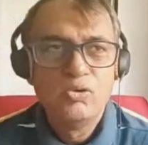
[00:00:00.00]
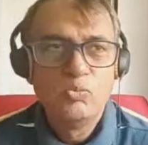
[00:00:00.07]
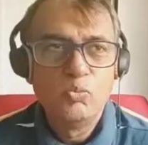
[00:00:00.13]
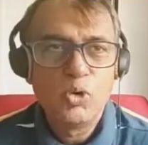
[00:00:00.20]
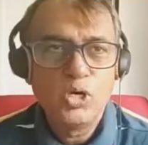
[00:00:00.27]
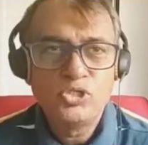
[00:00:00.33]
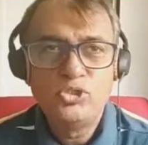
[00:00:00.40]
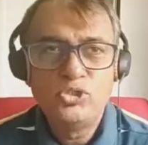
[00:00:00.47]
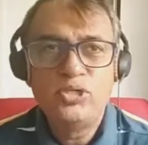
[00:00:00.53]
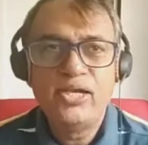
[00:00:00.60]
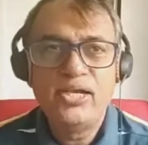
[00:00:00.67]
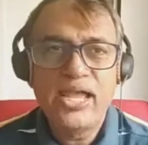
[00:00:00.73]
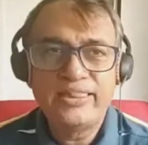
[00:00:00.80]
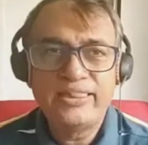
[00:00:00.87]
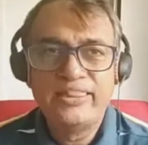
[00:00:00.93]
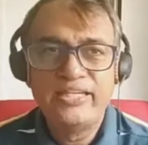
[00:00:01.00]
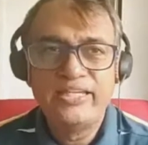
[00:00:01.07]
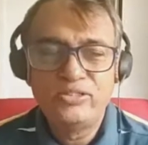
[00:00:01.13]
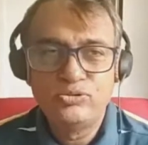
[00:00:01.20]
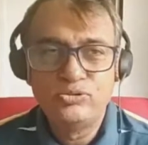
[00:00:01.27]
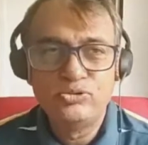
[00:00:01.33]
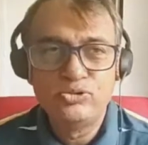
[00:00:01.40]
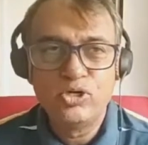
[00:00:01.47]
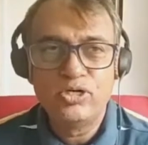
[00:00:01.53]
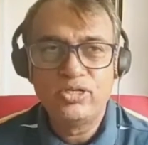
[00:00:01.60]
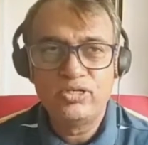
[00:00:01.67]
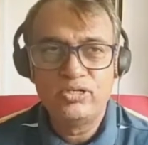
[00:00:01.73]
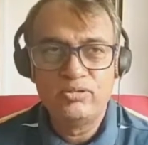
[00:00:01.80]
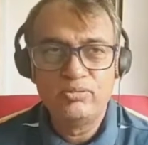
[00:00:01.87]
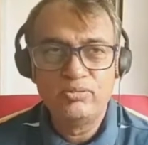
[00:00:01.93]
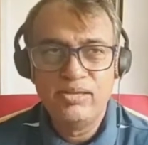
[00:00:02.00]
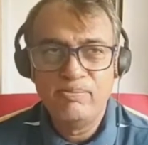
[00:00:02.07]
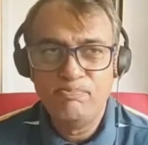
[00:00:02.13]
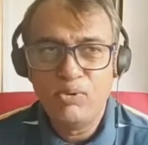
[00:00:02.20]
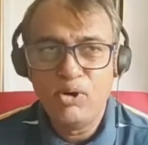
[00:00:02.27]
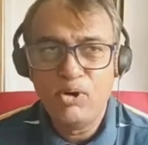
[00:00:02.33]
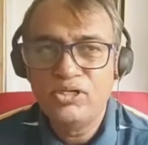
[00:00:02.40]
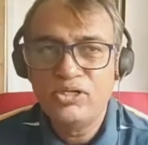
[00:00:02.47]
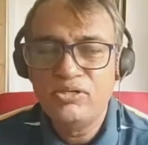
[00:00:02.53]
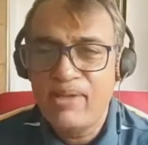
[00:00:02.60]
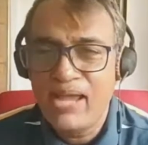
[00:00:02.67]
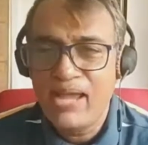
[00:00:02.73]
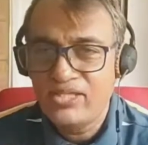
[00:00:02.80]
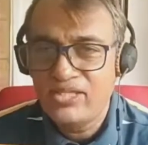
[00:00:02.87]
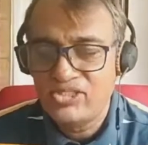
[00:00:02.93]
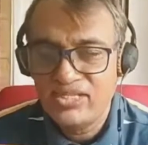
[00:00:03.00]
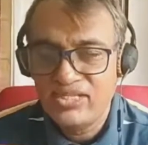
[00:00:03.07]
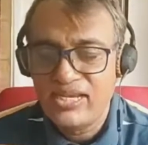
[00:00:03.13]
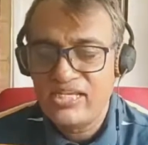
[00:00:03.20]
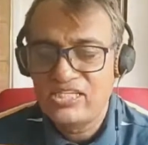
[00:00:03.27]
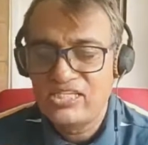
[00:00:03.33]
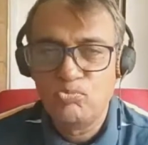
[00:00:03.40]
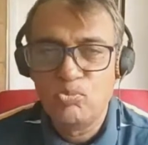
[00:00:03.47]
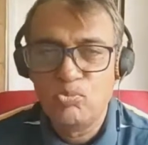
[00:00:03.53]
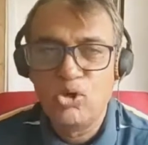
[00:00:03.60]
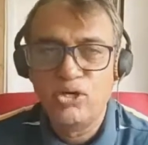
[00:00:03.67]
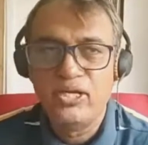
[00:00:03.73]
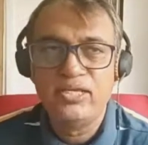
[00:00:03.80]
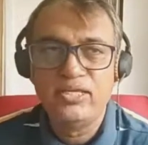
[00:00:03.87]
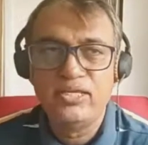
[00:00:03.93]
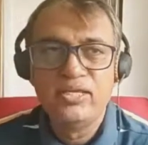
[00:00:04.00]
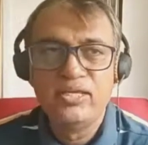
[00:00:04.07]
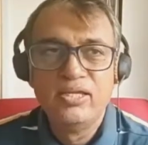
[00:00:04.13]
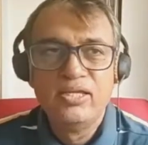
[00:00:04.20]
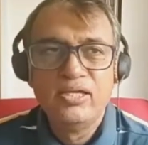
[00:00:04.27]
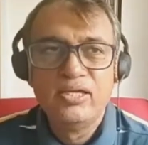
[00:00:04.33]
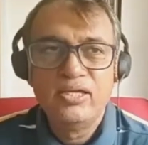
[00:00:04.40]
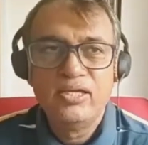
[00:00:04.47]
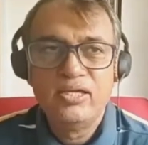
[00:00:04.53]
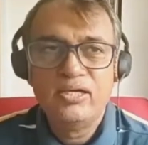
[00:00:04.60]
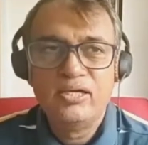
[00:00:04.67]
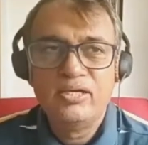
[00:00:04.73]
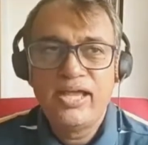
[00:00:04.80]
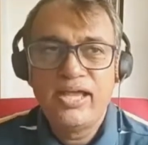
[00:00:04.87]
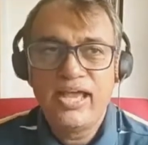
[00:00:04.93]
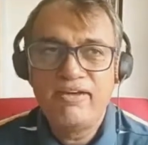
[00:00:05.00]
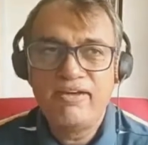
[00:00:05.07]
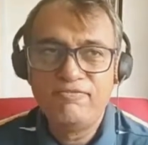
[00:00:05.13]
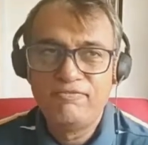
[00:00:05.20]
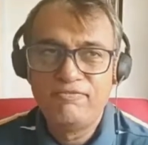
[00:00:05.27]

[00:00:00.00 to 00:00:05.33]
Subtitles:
what should an athlete who's got a important match the next morning have